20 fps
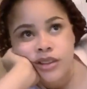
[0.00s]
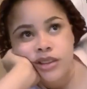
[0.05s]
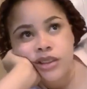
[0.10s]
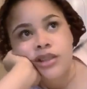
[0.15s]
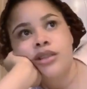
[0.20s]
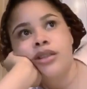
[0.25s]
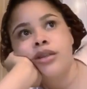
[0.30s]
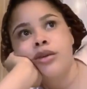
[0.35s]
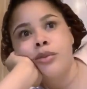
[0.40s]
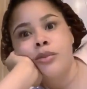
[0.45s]

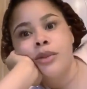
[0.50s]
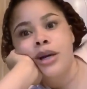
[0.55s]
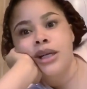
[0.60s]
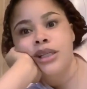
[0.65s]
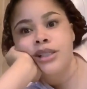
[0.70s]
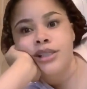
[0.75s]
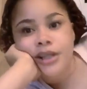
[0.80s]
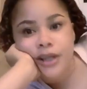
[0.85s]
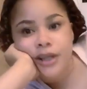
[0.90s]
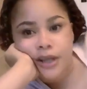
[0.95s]
she's an
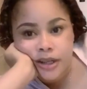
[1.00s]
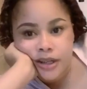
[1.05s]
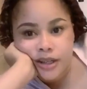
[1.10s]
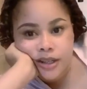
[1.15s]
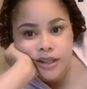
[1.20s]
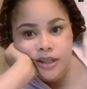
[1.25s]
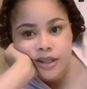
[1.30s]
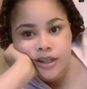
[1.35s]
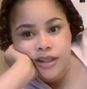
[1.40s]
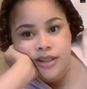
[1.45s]
Ogbanje.
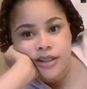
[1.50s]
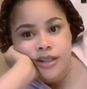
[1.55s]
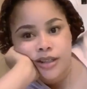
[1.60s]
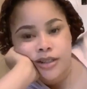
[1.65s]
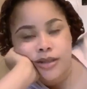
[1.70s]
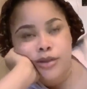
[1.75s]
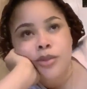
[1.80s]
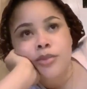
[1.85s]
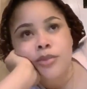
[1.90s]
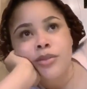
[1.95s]

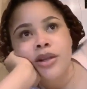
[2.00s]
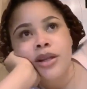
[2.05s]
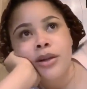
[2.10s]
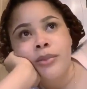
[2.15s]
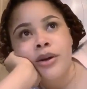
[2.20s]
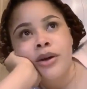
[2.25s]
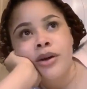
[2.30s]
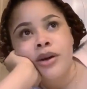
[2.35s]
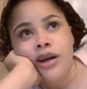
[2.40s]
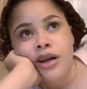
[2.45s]
There's something
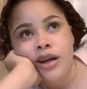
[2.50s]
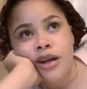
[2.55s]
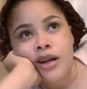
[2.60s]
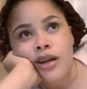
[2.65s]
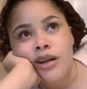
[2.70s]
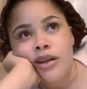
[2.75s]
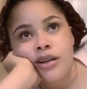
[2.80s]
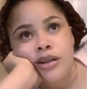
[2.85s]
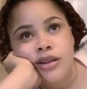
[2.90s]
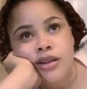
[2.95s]
about
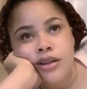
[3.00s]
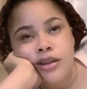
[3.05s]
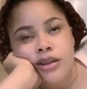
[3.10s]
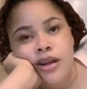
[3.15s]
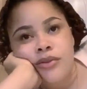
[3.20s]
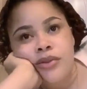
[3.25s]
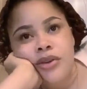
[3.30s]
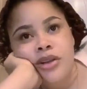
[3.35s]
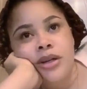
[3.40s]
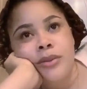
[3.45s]
her.
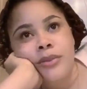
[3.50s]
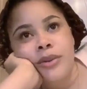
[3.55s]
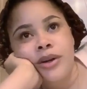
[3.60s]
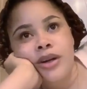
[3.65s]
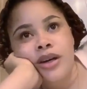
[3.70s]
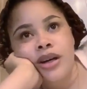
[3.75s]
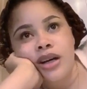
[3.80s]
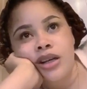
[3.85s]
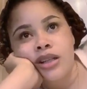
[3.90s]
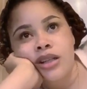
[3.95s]
Everything
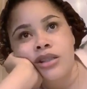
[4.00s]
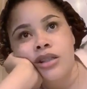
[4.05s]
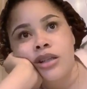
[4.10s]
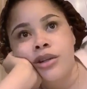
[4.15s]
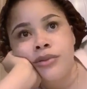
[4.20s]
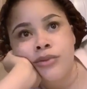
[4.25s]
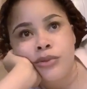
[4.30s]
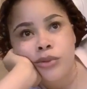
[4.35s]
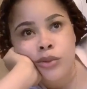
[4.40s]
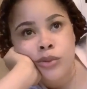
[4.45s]
about her is
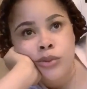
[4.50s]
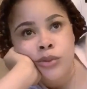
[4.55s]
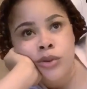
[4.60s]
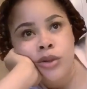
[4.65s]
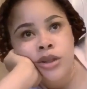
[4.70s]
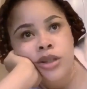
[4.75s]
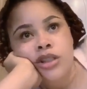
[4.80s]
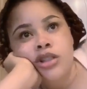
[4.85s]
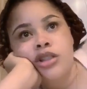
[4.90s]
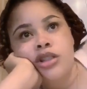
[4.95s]
evil.
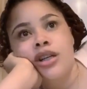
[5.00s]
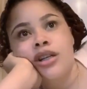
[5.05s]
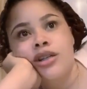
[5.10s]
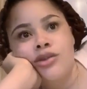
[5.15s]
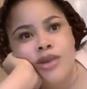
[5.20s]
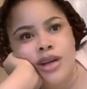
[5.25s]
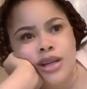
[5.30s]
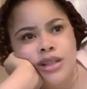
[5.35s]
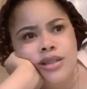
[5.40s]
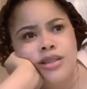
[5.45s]
She
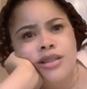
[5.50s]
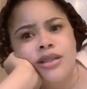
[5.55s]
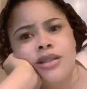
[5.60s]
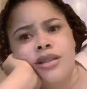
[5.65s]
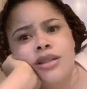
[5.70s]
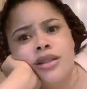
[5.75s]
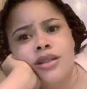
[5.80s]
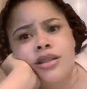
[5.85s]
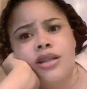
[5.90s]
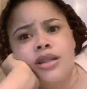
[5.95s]
attracts
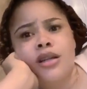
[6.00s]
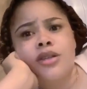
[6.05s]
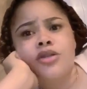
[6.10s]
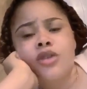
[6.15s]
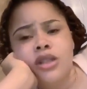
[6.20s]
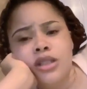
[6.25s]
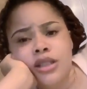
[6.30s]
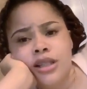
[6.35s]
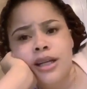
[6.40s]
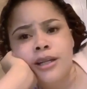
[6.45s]
this, she
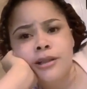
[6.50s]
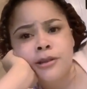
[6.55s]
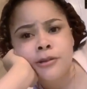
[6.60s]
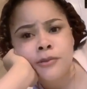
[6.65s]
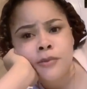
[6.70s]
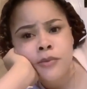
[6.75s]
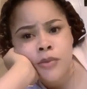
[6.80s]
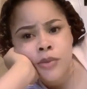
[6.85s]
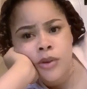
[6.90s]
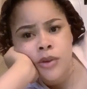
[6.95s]
attracts that,
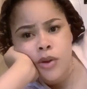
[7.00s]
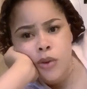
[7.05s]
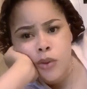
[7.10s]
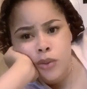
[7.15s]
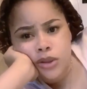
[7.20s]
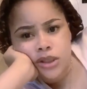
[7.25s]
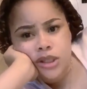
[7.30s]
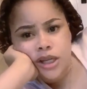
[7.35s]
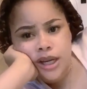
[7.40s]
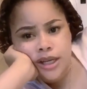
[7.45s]

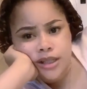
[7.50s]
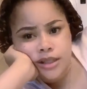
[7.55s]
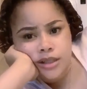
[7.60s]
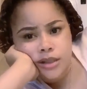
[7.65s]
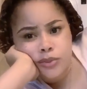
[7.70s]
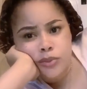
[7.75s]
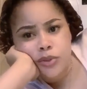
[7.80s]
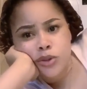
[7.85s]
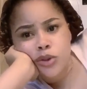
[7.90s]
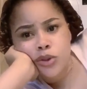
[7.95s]
or she has
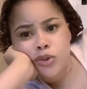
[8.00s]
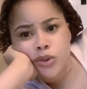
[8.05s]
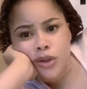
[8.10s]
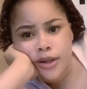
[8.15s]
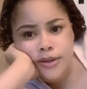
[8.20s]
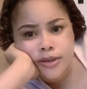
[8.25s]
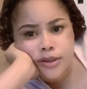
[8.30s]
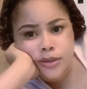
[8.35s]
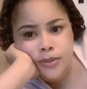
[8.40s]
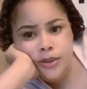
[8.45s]
a
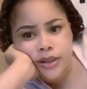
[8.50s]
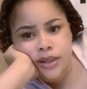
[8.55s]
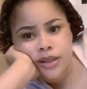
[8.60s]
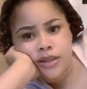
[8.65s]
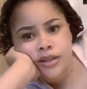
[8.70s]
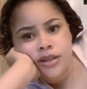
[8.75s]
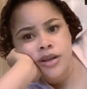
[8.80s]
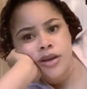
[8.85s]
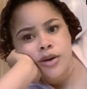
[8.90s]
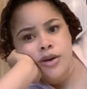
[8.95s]
spiritual
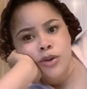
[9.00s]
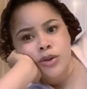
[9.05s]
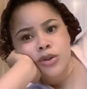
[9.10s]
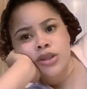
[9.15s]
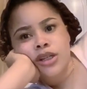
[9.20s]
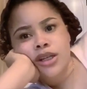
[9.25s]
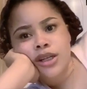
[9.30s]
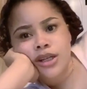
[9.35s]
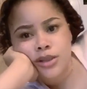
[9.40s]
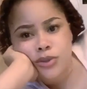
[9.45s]
husband, or
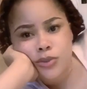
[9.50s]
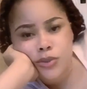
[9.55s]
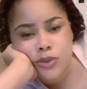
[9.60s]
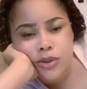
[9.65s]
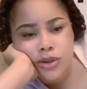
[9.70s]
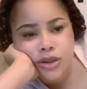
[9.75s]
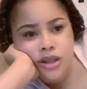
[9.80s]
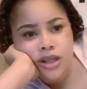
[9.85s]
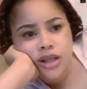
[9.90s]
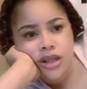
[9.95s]
she has
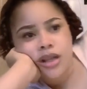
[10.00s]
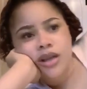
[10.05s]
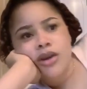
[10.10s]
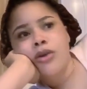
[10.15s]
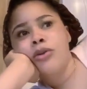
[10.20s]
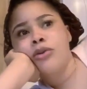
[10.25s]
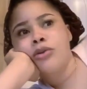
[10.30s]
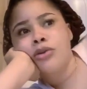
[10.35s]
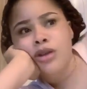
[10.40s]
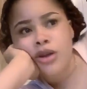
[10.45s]
one thing
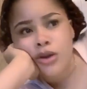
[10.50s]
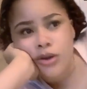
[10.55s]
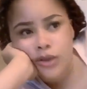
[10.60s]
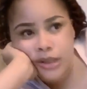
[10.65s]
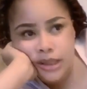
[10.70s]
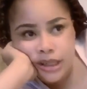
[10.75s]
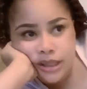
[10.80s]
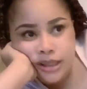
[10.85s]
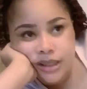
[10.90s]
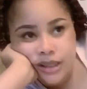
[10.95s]
or the
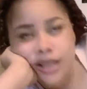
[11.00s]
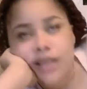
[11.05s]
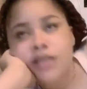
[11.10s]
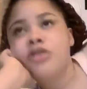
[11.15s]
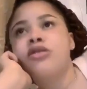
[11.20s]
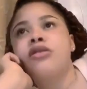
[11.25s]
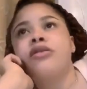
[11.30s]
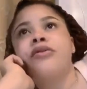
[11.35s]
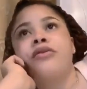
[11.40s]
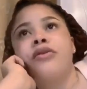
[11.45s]
other.
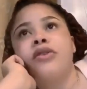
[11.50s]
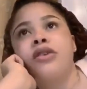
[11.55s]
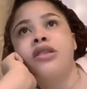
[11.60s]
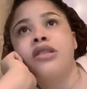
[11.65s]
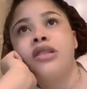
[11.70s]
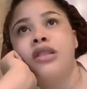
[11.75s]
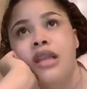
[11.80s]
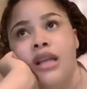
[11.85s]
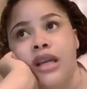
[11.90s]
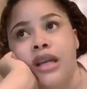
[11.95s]
That's just the
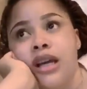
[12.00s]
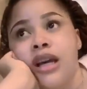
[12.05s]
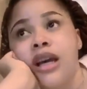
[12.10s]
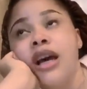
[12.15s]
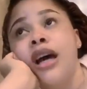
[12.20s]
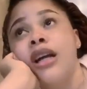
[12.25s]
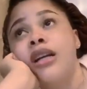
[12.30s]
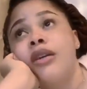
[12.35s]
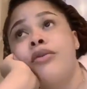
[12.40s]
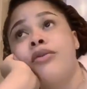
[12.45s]
first thing.
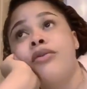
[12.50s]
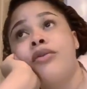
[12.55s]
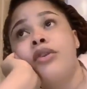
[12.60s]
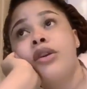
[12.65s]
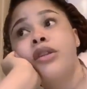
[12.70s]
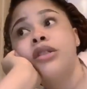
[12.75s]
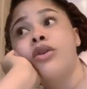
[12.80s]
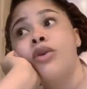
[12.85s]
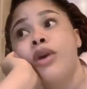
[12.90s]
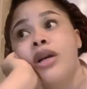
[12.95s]
And the
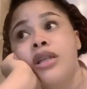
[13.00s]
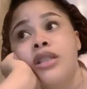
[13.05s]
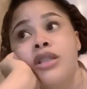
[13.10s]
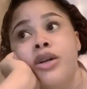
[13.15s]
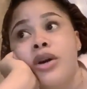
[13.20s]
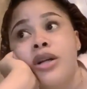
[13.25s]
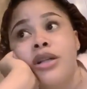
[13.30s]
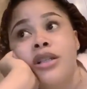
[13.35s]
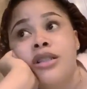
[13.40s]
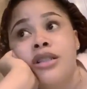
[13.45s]
first
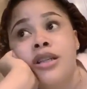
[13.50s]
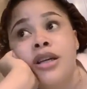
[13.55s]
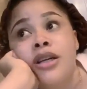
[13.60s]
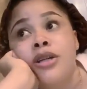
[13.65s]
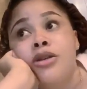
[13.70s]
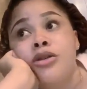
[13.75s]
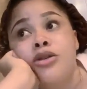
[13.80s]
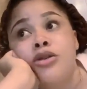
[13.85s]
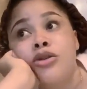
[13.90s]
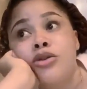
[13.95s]
criteria that
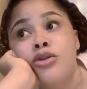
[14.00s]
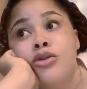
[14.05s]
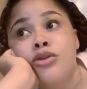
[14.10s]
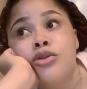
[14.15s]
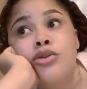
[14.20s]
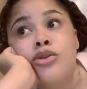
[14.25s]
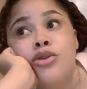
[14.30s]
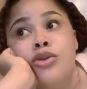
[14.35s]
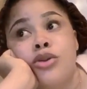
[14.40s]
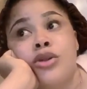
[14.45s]
takes you
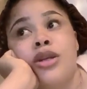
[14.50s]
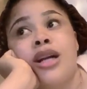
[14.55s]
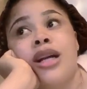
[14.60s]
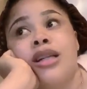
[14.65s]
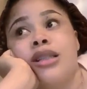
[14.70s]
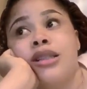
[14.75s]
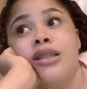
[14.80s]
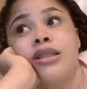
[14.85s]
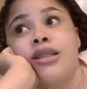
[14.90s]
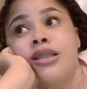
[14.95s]
to
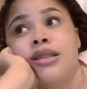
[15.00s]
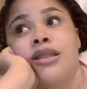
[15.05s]
that,